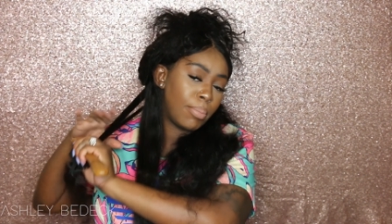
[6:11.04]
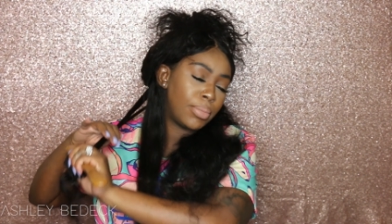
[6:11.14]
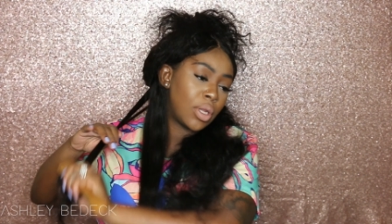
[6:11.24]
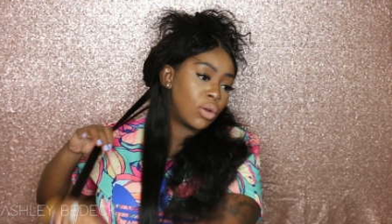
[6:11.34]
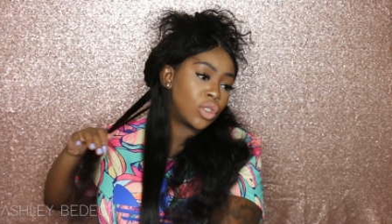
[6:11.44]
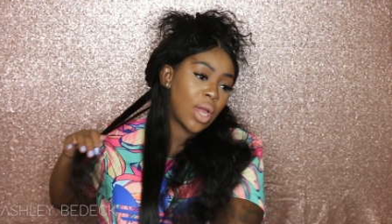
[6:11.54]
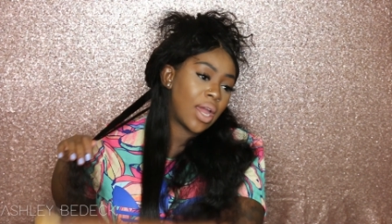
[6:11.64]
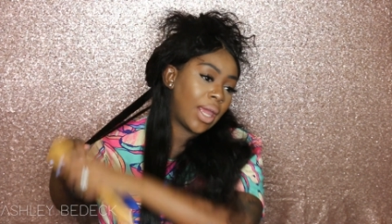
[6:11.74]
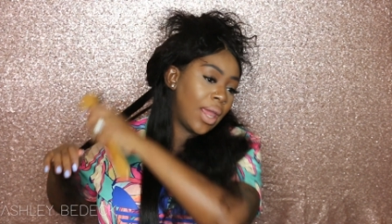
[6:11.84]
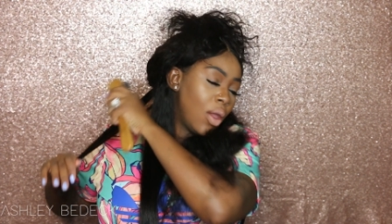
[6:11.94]
blow
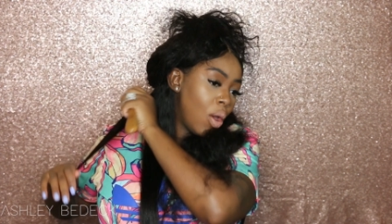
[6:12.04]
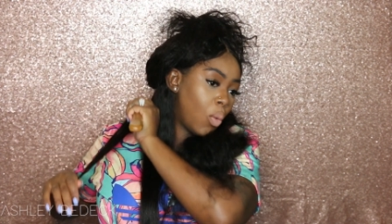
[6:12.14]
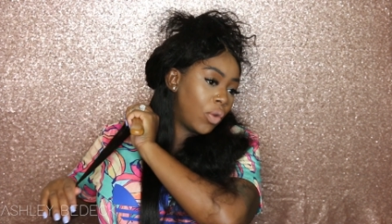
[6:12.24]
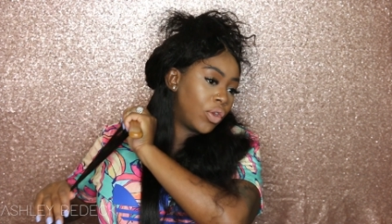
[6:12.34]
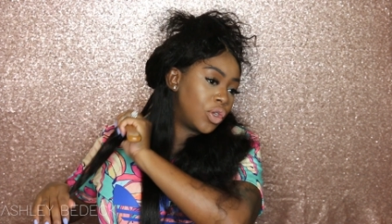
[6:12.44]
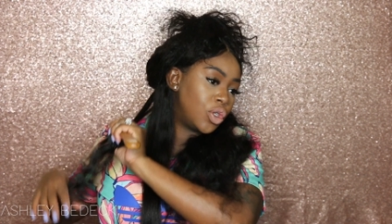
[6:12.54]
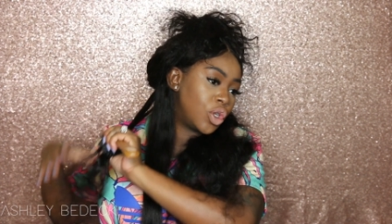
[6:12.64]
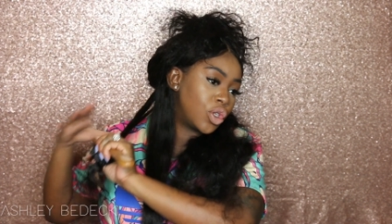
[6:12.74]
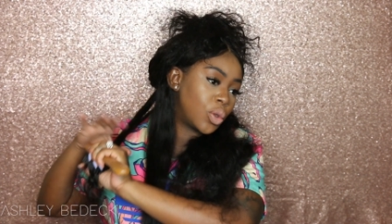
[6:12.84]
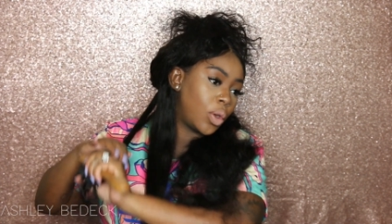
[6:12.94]
dry, whether
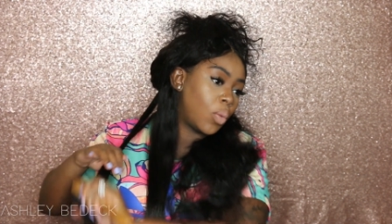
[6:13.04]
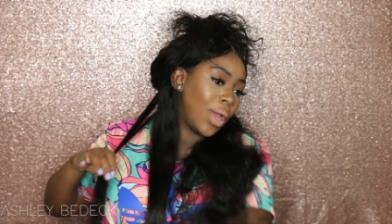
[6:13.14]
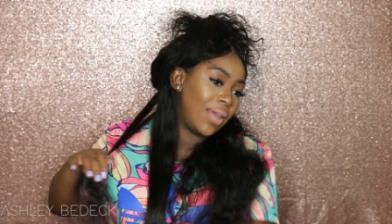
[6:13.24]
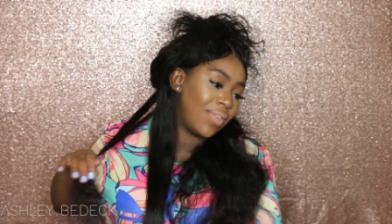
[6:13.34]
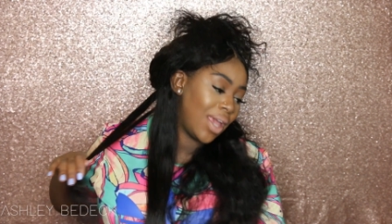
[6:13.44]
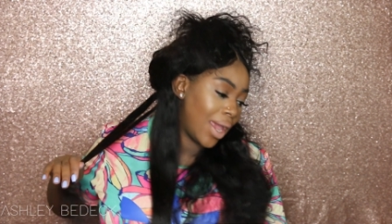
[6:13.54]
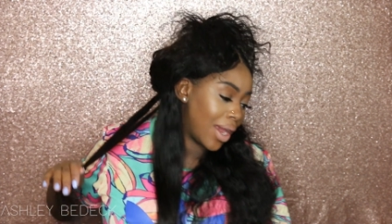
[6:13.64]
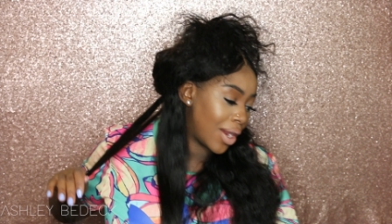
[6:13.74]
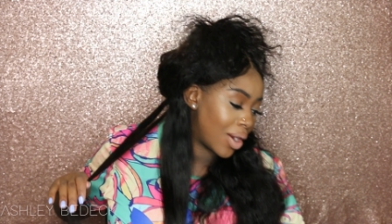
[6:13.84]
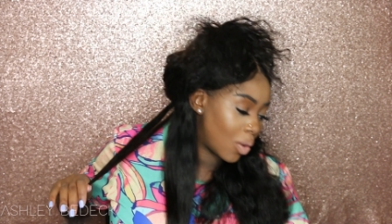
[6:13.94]
you're doing wavy
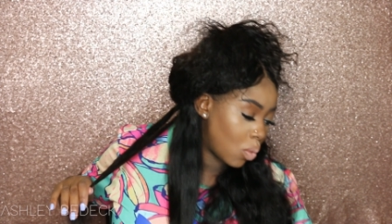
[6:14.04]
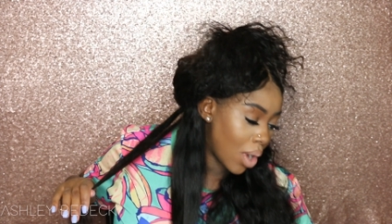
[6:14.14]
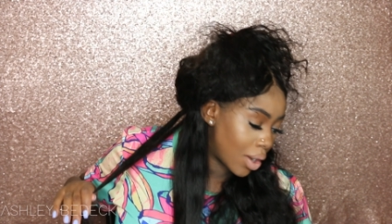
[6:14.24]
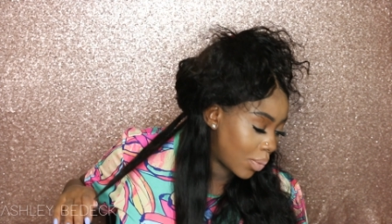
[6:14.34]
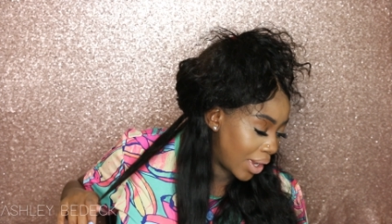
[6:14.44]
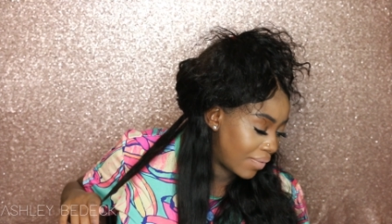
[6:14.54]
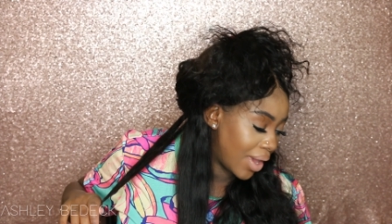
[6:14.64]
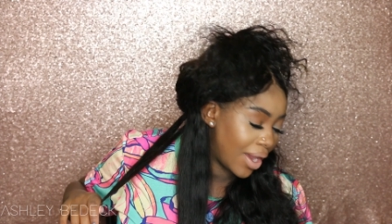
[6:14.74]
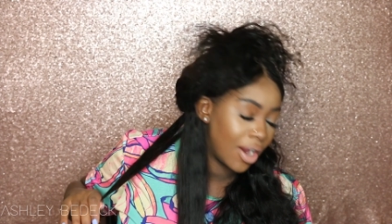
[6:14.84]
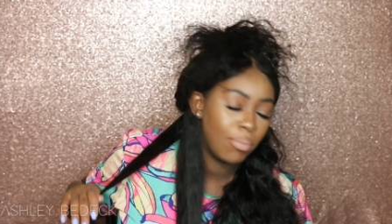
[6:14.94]
hair, water wave
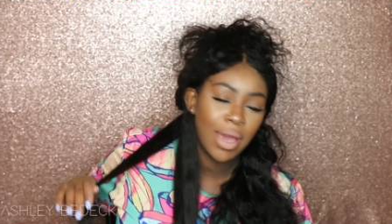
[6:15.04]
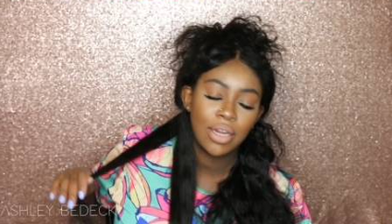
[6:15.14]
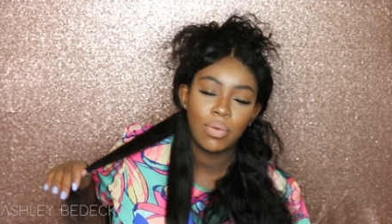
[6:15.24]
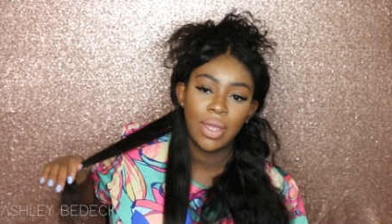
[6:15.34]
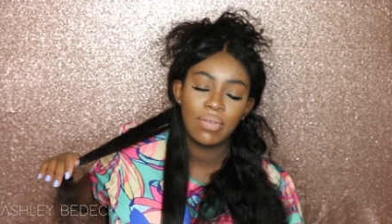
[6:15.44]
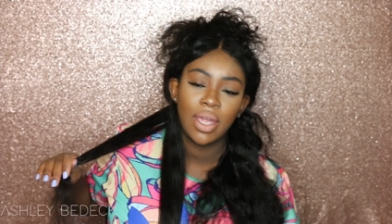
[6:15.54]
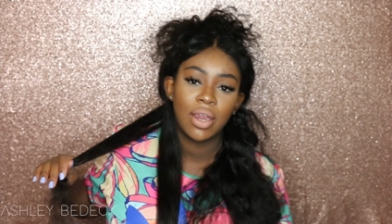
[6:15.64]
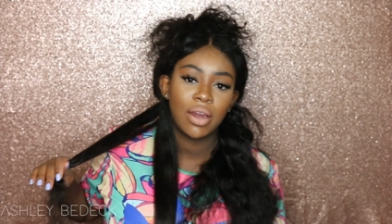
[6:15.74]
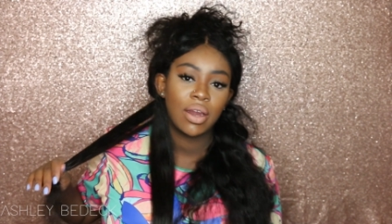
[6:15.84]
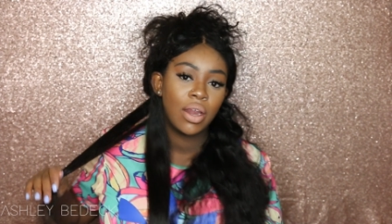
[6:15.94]
hair, body wave
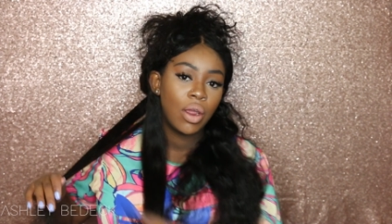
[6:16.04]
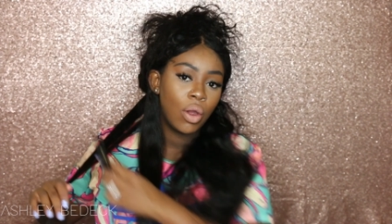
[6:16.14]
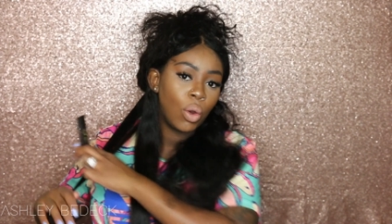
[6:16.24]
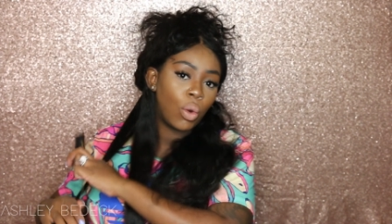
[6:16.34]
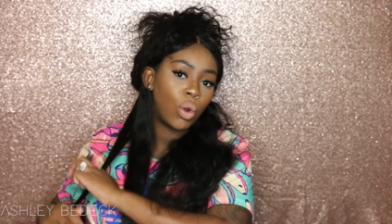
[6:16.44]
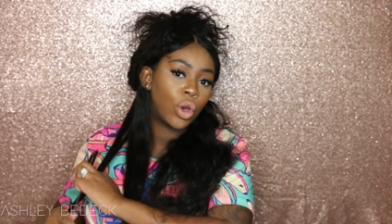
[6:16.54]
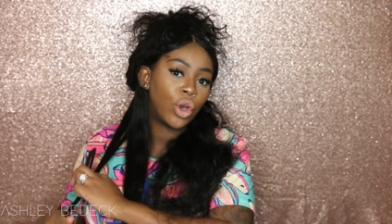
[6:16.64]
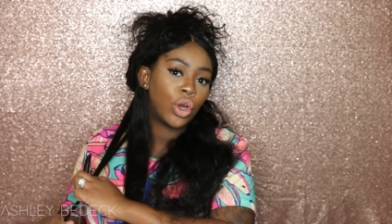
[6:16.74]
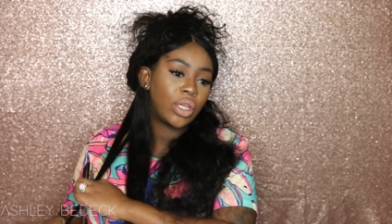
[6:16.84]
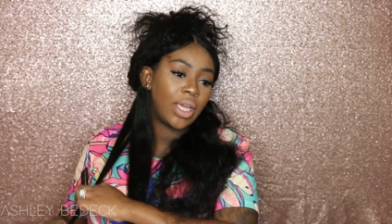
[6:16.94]
hair, or
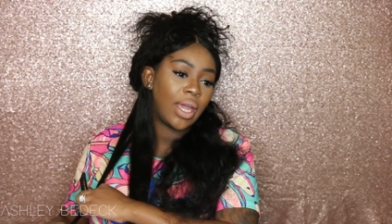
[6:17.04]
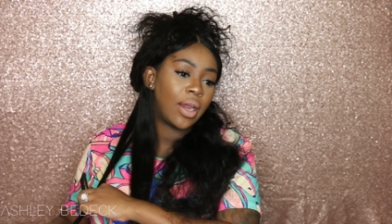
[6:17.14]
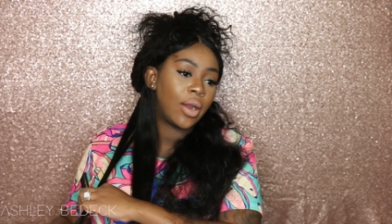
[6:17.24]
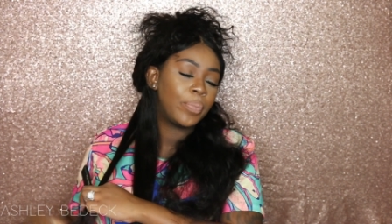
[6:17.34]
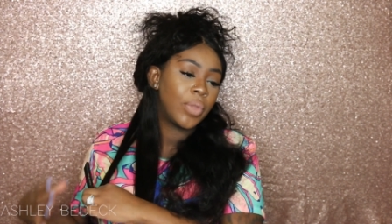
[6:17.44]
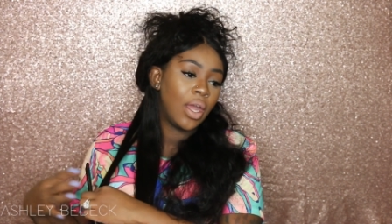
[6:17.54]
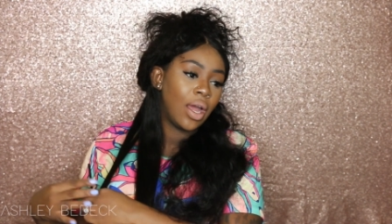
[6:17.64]
curly hair.